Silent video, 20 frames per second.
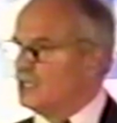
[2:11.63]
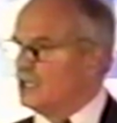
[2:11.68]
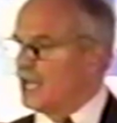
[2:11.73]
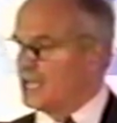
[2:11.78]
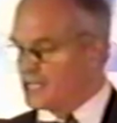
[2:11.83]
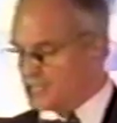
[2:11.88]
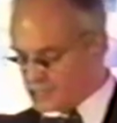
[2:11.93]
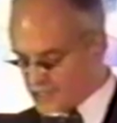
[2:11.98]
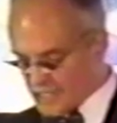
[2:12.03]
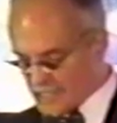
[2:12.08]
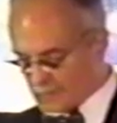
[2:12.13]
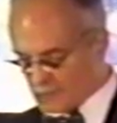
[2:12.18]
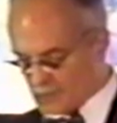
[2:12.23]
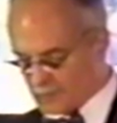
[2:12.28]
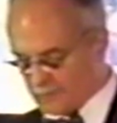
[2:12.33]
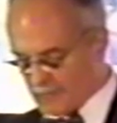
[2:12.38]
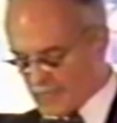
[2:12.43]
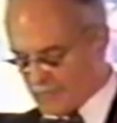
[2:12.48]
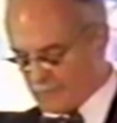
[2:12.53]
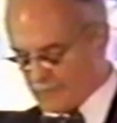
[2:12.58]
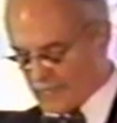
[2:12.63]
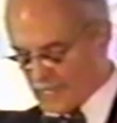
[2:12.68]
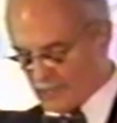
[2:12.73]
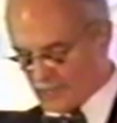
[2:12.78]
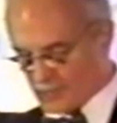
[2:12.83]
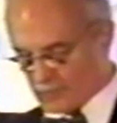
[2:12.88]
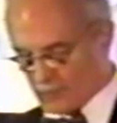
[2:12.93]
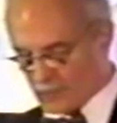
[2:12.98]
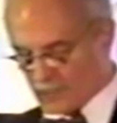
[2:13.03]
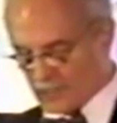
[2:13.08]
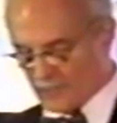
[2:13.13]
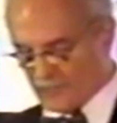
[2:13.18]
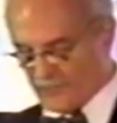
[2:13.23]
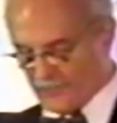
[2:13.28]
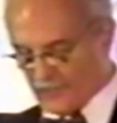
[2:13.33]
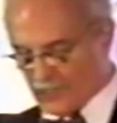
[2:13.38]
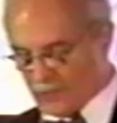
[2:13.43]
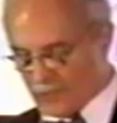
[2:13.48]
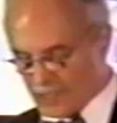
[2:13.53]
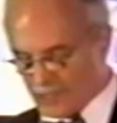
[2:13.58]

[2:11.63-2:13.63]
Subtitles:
and distinguished PayPal as one of the few